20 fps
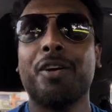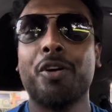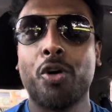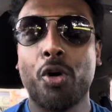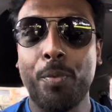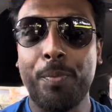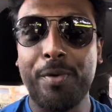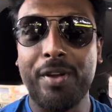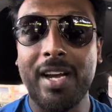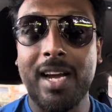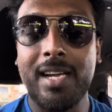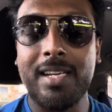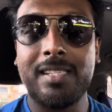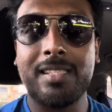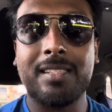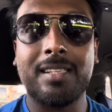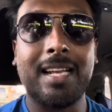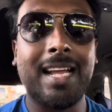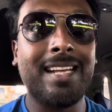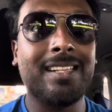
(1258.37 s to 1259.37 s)
Hope you guys
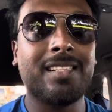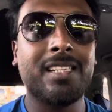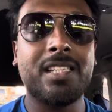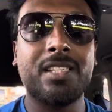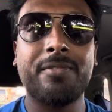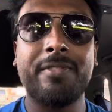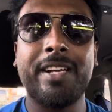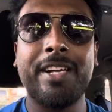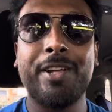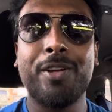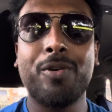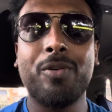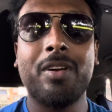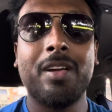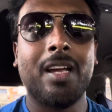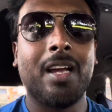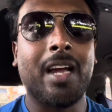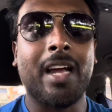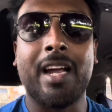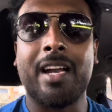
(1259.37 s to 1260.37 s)
like this video
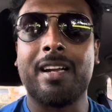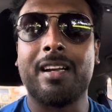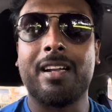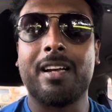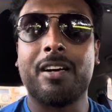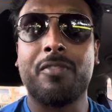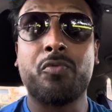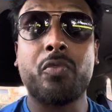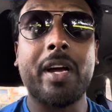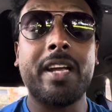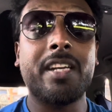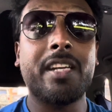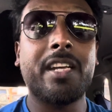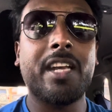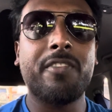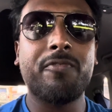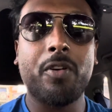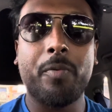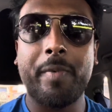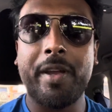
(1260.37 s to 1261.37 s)
and find it
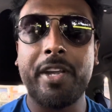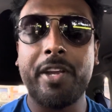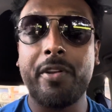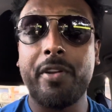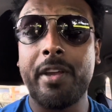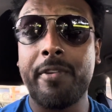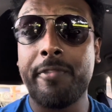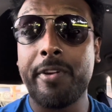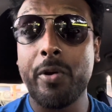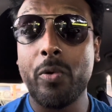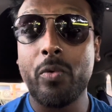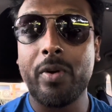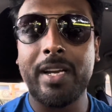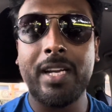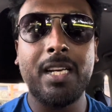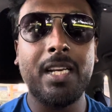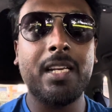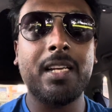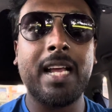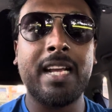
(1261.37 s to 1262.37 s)
informative. If you
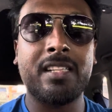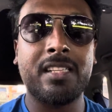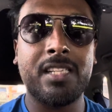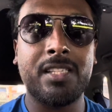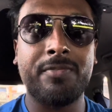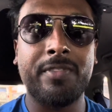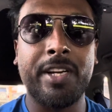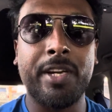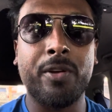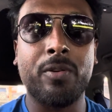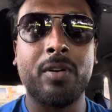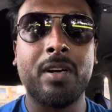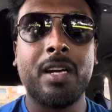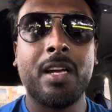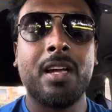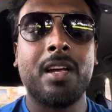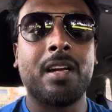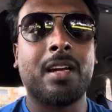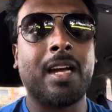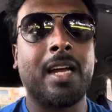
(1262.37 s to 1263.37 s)
really like this video,
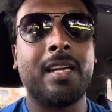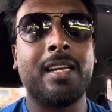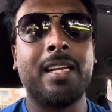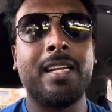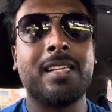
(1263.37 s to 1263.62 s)
kindly